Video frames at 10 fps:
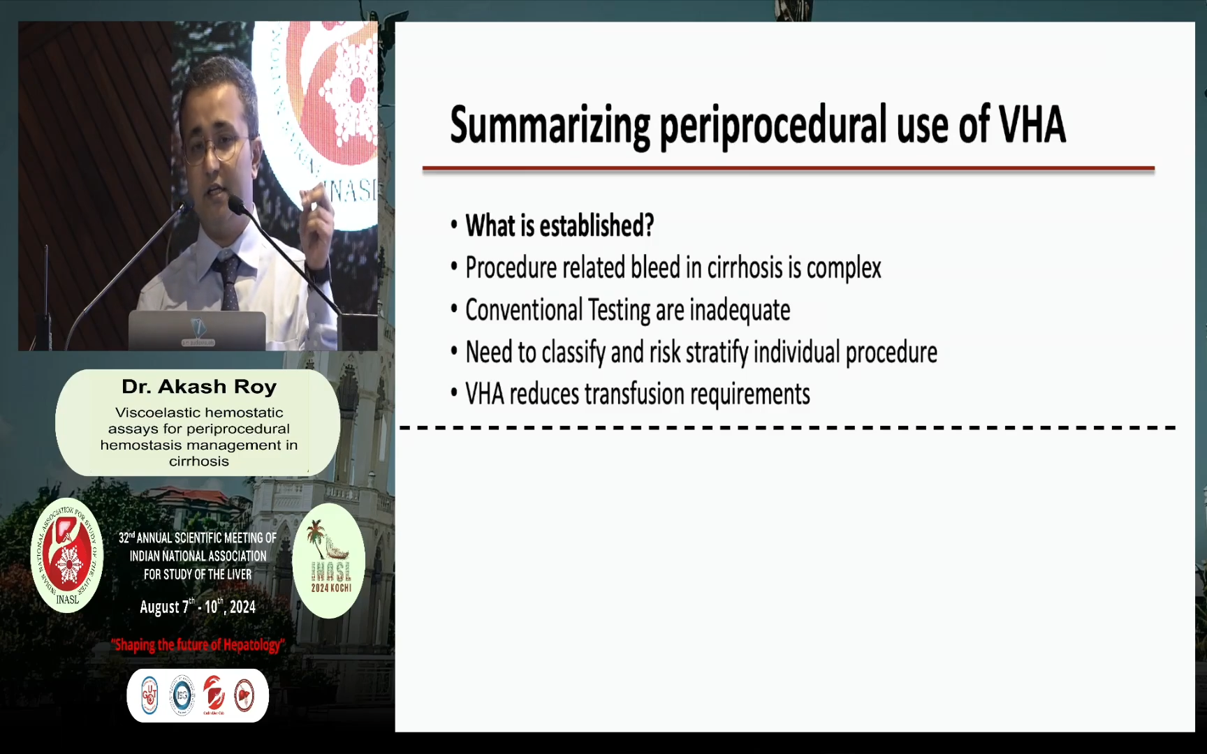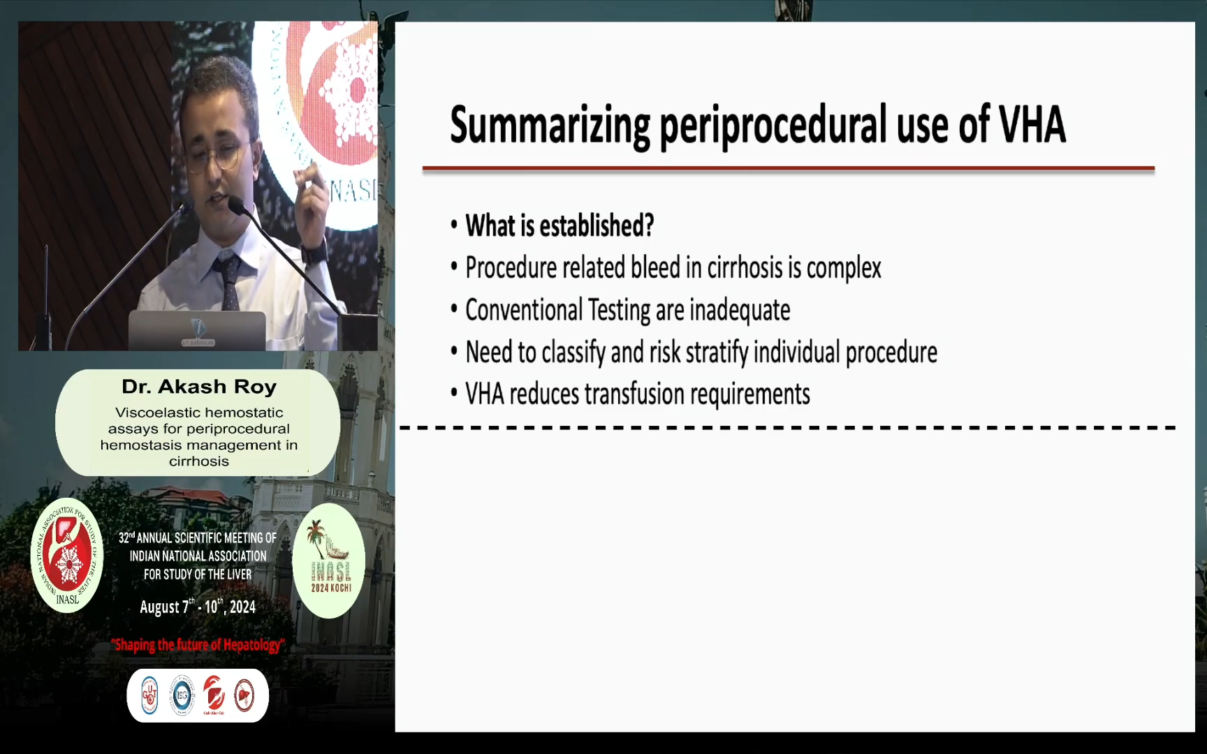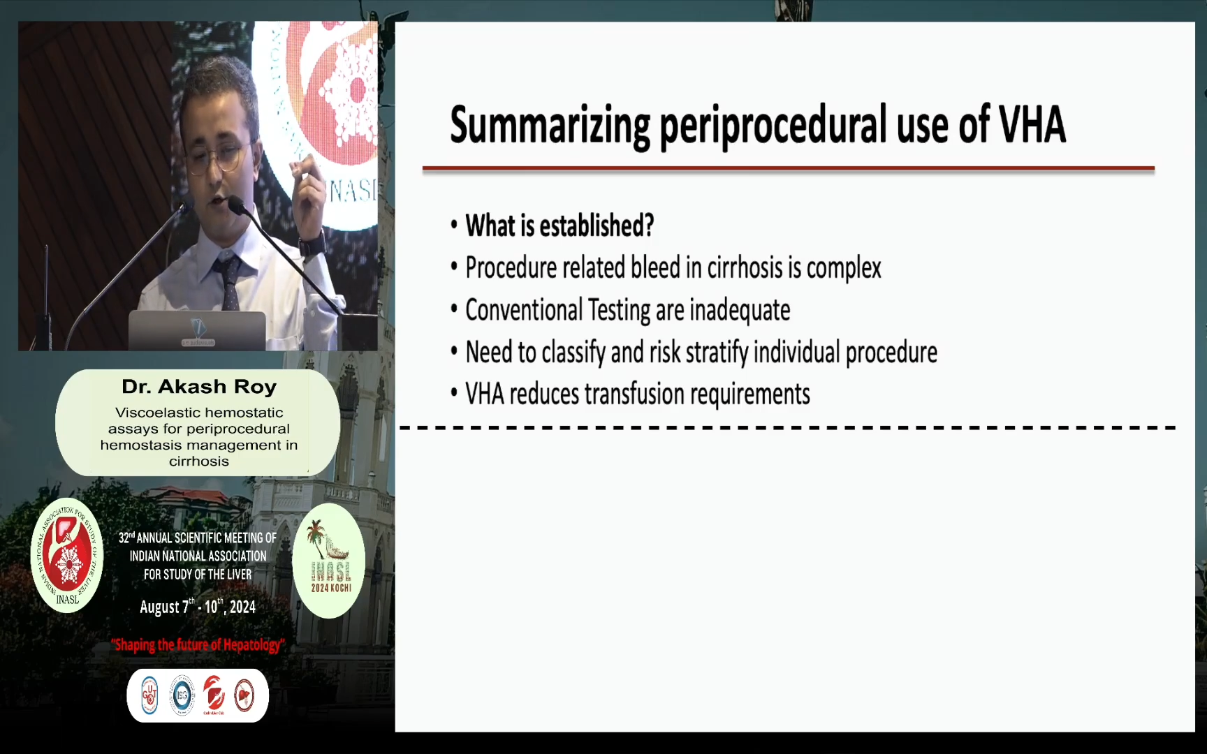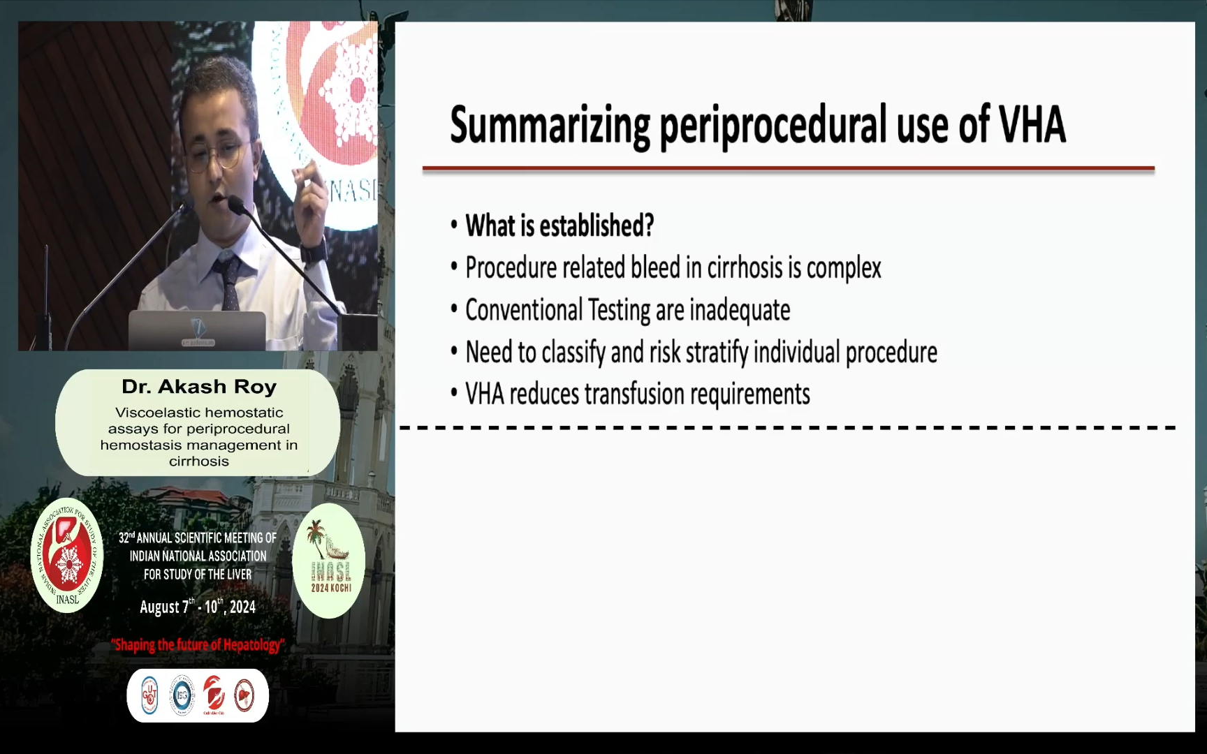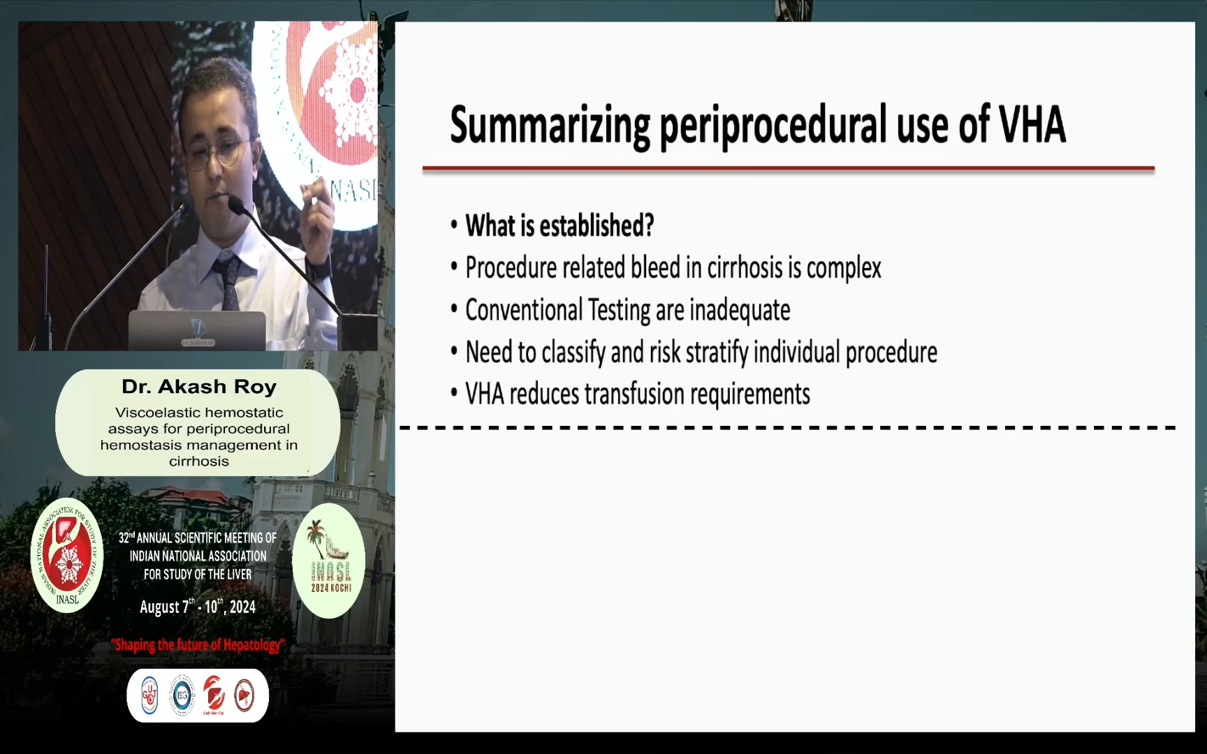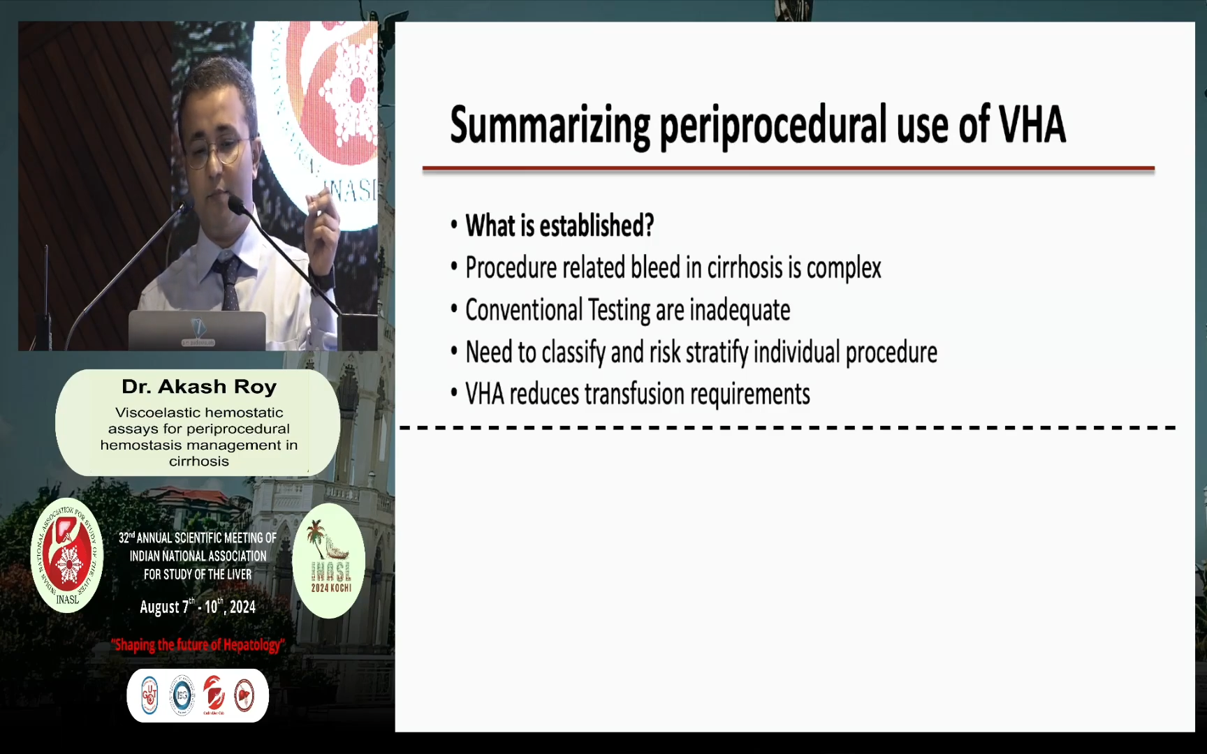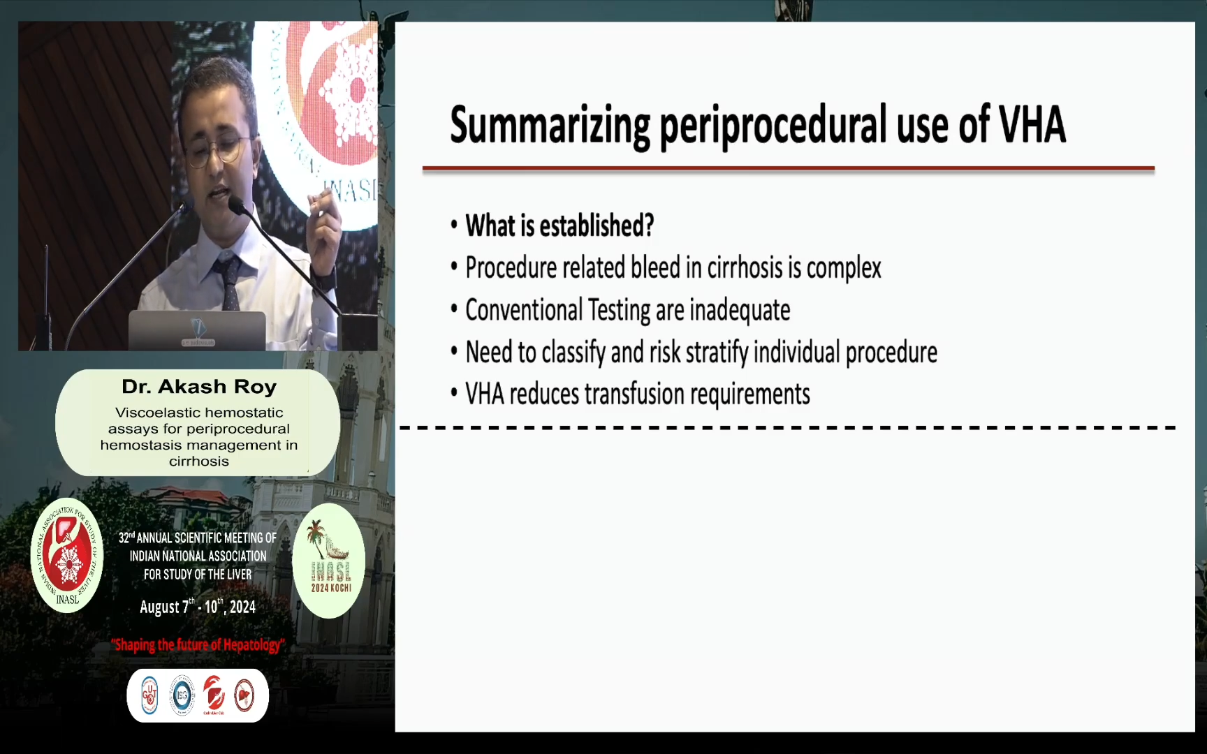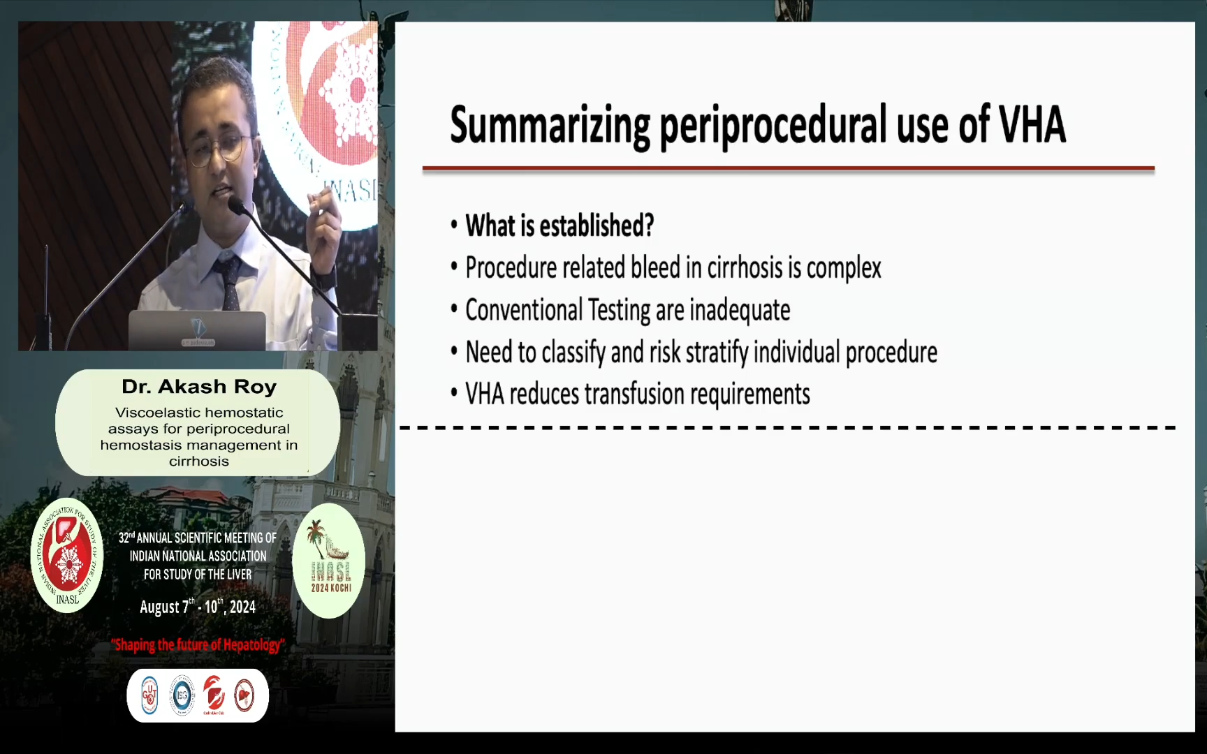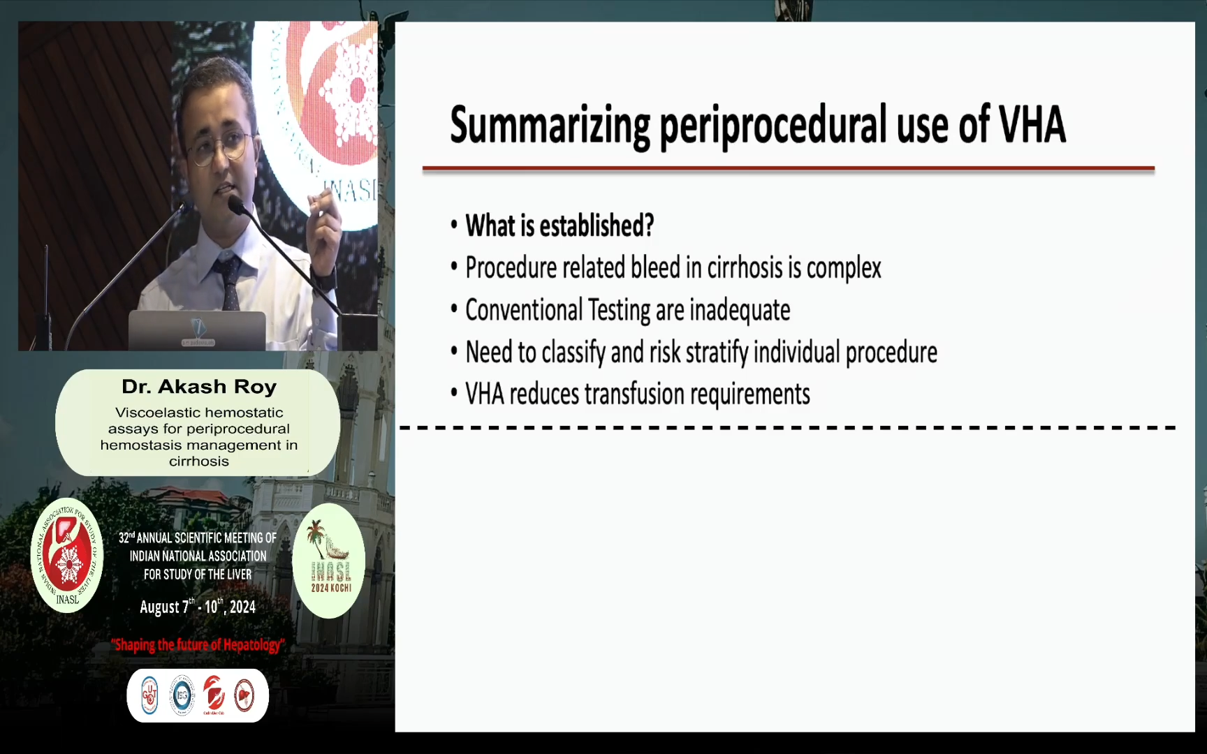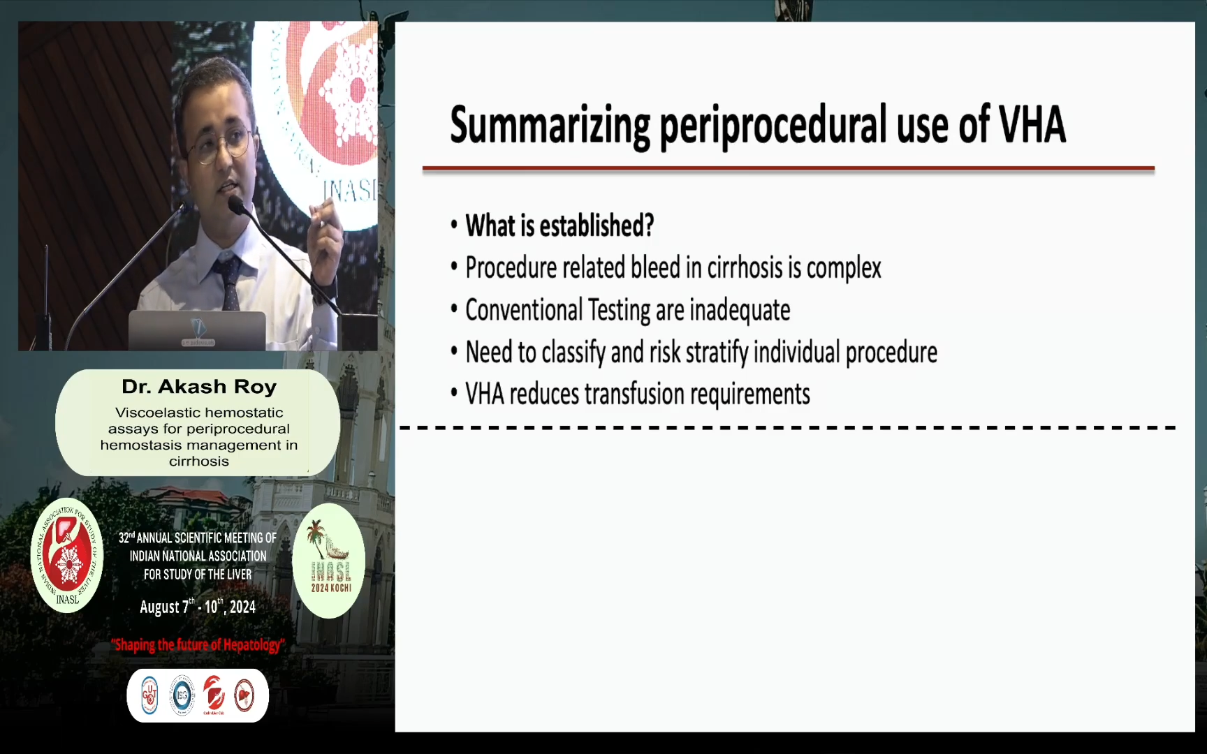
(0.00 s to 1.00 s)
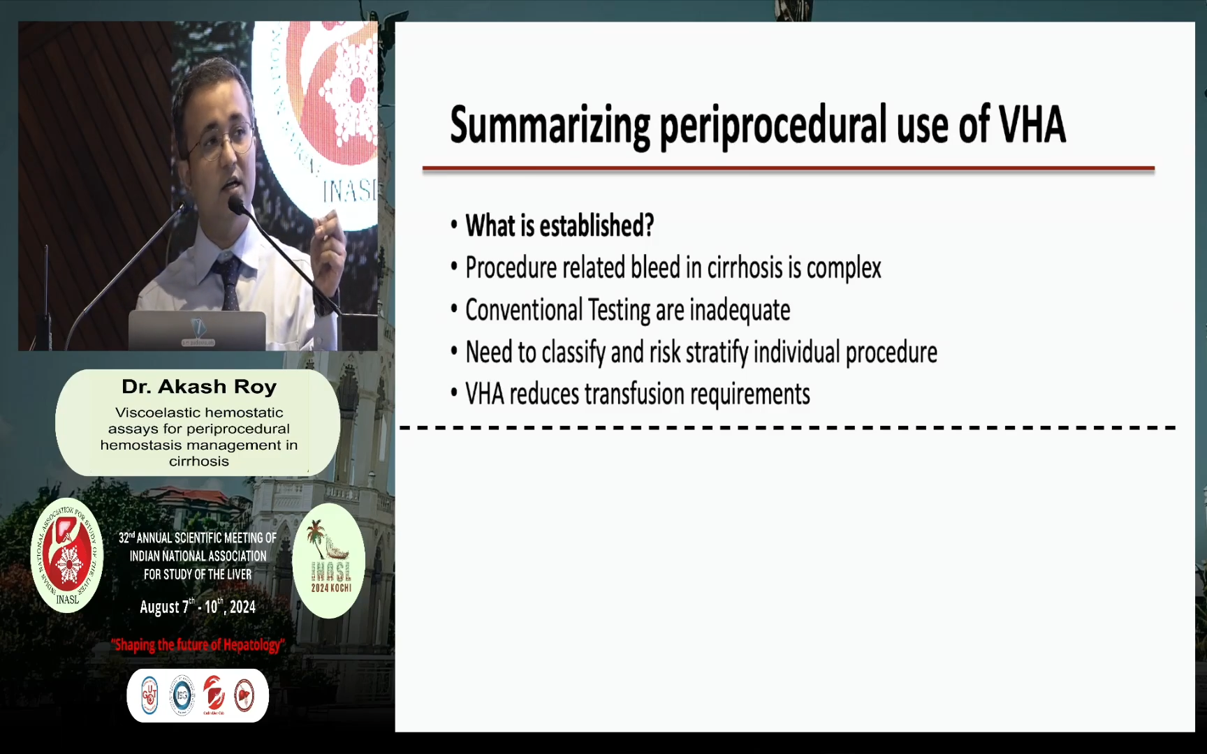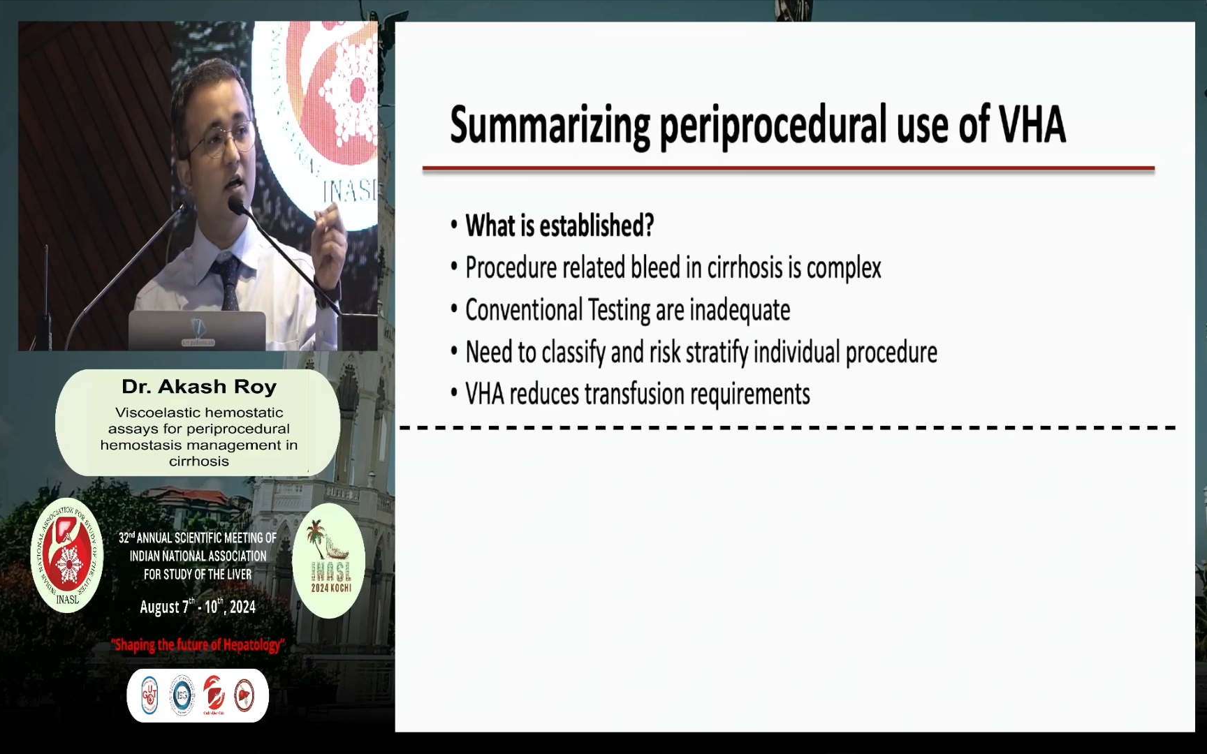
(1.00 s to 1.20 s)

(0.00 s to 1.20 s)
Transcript: is complex.